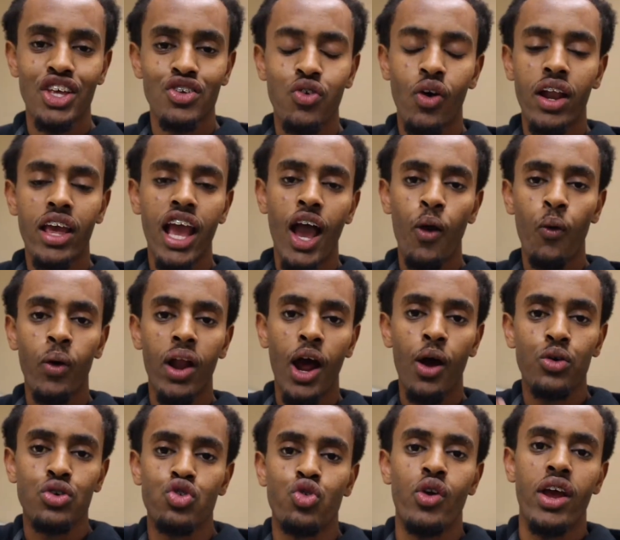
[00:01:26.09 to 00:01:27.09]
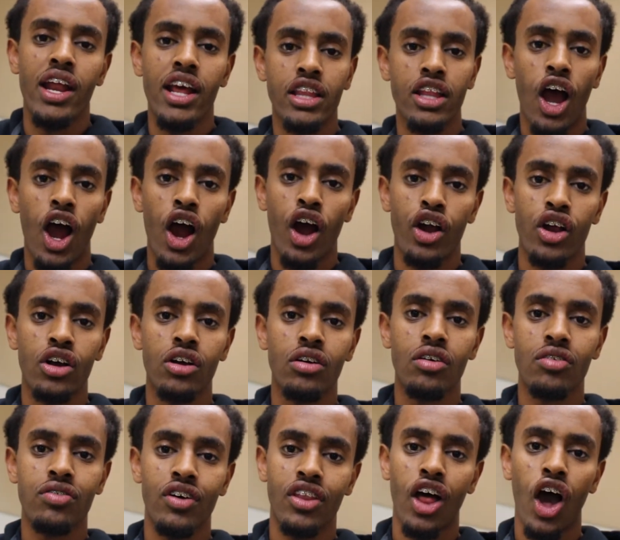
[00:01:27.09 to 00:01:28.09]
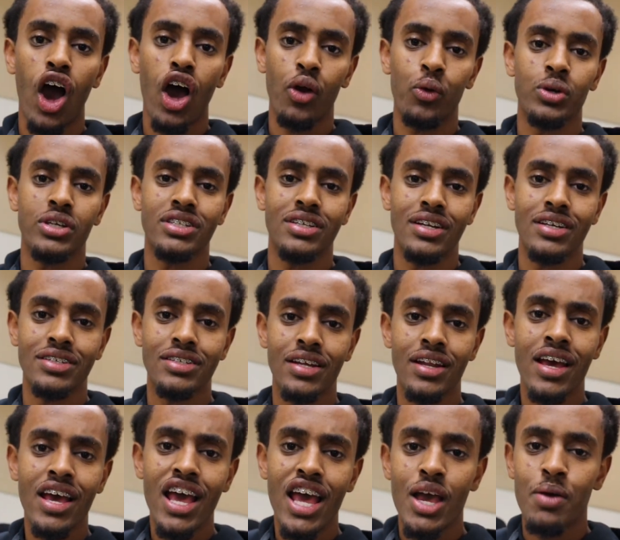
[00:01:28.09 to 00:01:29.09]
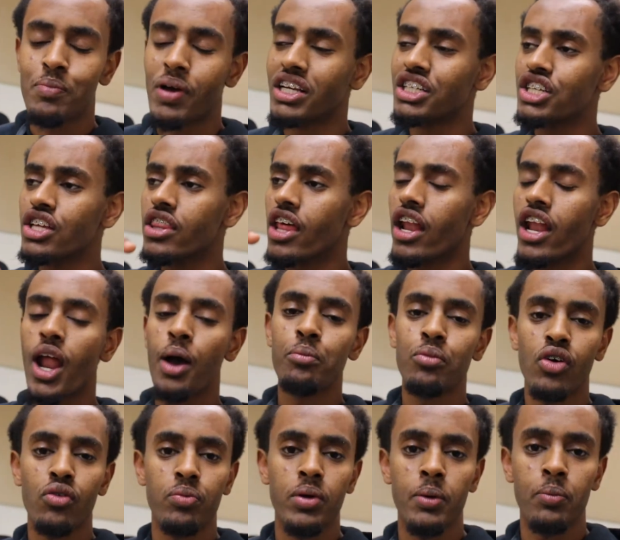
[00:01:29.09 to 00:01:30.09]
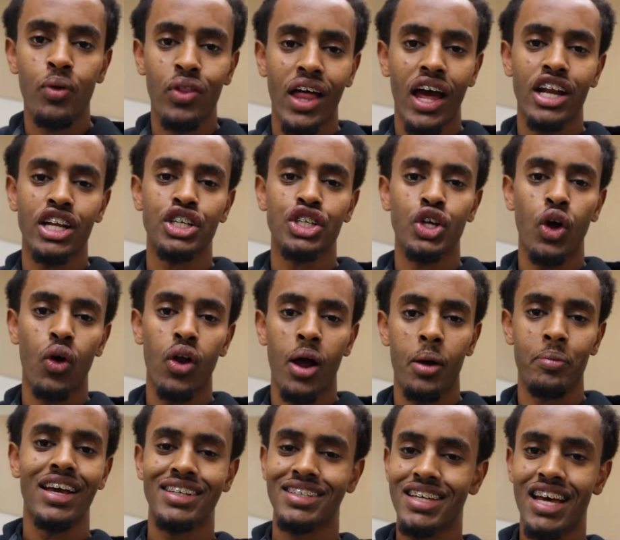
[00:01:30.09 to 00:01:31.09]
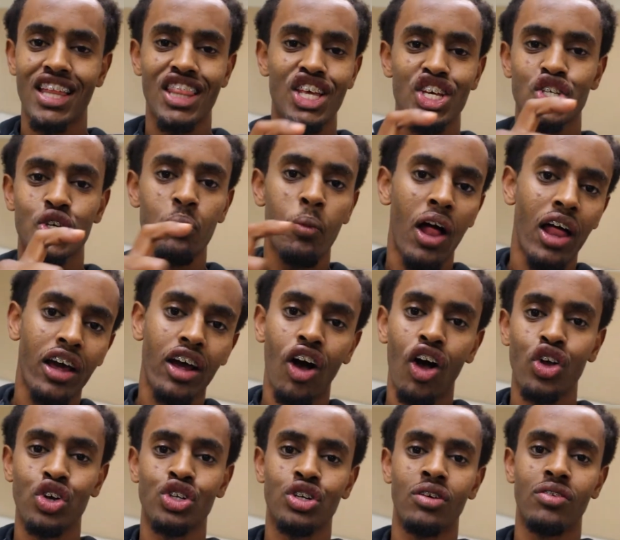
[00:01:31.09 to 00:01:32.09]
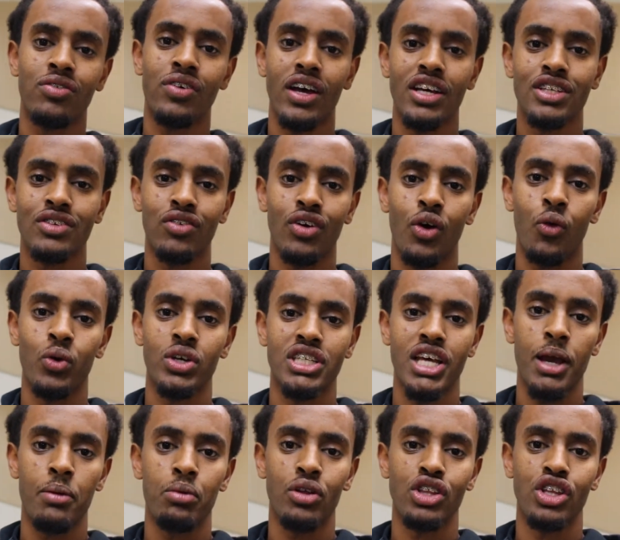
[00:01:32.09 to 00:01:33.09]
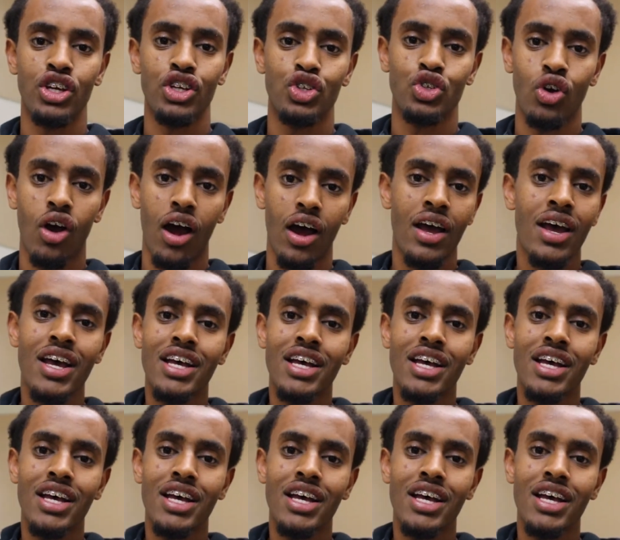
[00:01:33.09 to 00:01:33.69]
it's funny how when I was reading the article for the Ottawa Citizen, it mentioned the number of people that showed up. It said the Somali Cultural Festival was able to draw